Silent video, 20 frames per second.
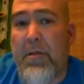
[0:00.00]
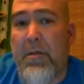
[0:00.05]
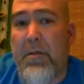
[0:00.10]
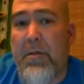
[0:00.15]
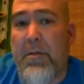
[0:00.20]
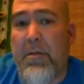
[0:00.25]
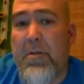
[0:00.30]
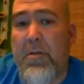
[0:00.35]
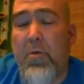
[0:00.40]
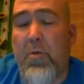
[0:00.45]

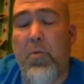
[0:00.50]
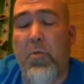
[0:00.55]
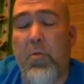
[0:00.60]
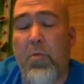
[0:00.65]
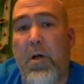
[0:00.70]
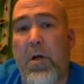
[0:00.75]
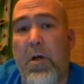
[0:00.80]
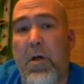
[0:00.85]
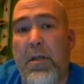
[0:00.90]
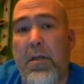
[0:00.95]
So
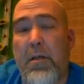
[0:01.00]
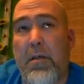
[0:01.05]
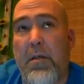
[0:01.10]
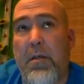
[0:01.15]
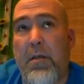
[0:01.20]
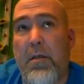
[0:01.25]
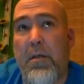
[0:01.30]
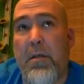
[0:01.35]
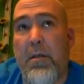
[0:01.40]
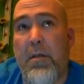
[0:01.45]
what
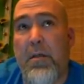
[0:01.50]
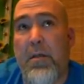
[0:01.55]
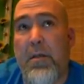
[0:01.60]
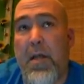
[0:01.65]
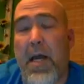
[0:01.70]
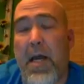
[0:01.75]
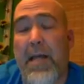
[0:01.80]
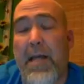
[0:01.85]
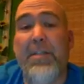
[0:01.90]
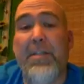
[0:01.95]

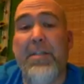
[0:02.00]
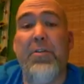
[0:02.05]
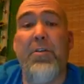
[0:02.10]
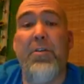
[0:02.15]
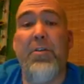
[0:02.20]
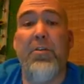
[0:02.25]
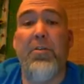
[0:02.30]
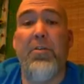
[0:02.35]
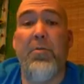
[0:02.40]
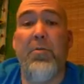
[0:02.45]
I need you
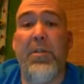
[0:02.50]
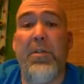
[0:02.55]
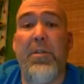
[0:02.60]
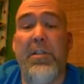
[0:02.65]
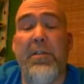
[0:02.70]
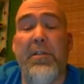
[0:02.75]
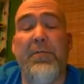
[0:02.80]
to do is,